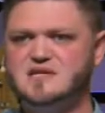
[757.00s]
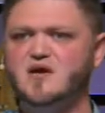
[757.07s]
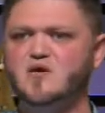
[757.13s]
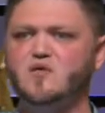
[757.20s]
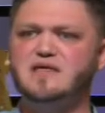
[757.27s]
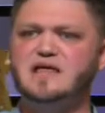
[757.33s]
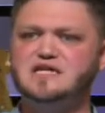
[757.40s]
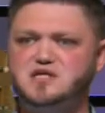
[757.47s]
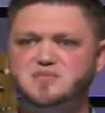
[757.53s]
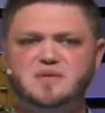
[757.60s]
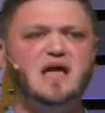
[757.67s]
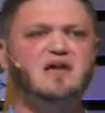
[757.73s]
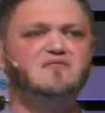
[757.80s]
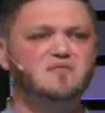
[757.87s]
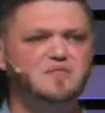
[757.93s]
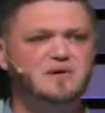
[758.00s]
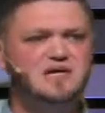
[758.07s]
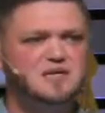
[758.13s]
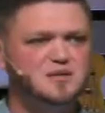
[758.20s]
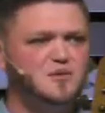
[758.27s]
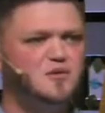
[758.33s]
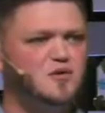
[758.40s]
Well, that should be everybody
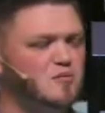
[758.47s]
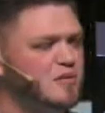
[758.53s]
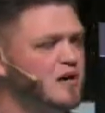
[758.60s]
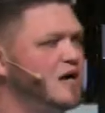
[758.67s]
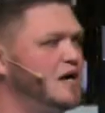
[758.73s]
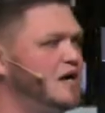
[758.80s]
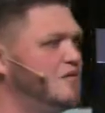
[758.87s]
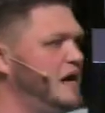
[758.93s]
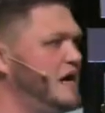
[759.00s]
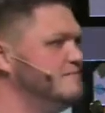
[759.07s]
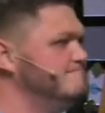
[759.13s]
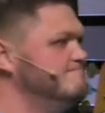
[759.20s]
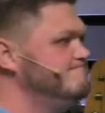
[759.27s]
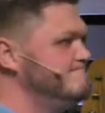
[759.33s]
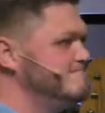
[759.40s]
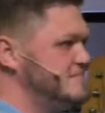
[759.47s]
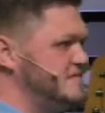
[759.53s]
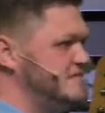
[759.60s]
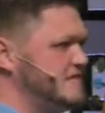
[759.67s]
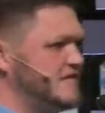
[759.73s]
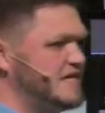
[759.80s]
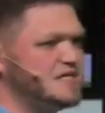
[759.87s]
in the room. All right.
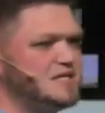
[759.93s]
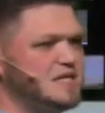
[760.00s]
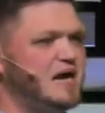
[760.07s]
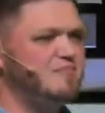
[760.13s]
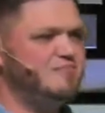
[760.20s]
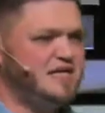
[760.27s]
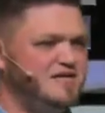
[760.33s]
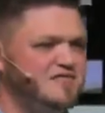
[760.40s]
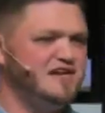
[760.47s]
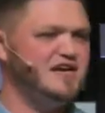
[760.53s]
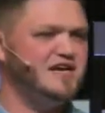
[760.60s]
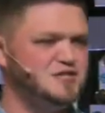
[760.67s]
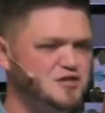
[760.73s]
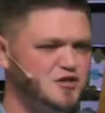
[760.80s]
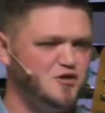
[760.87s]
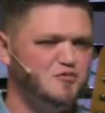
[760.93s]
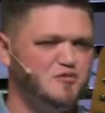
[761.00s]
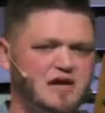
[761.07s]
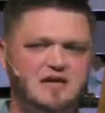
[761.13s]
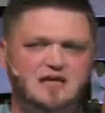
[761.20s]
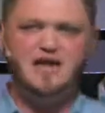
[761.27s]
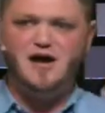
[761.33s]
Because I'm giving it to you
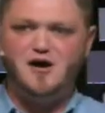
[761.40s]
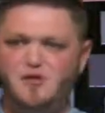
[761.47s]
right now.